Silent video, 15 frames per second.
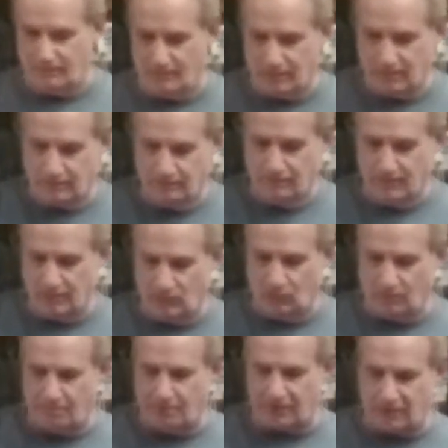
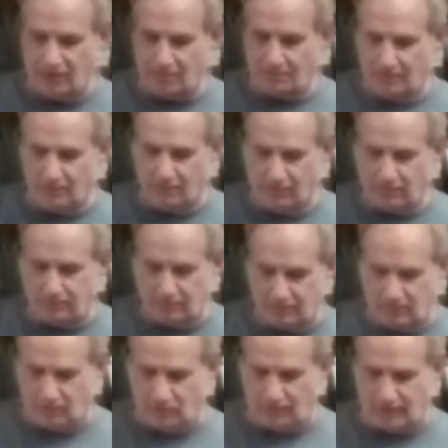You want to pick it up a little,
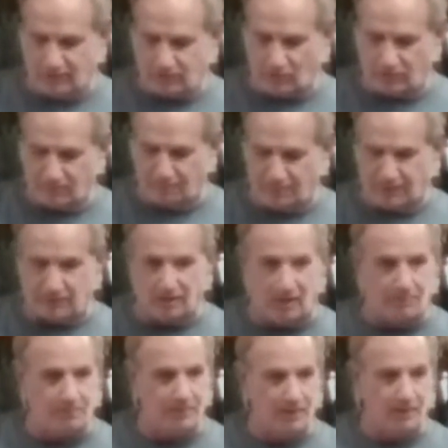you know, when I start to pick it
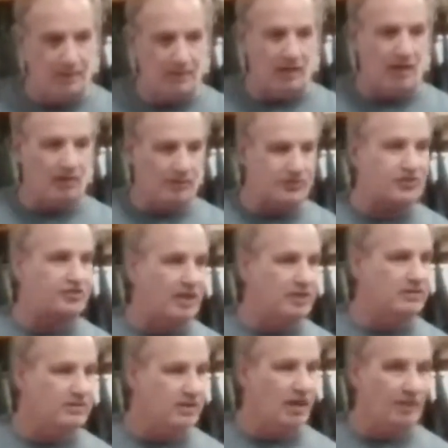up, I'll
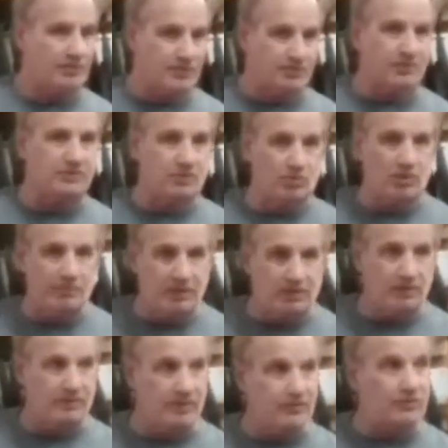extend the yelps, but you want to be
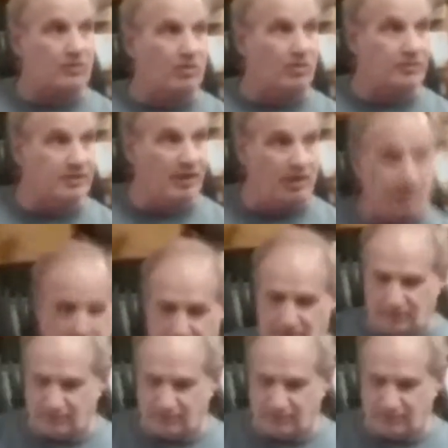good. These are called yelps.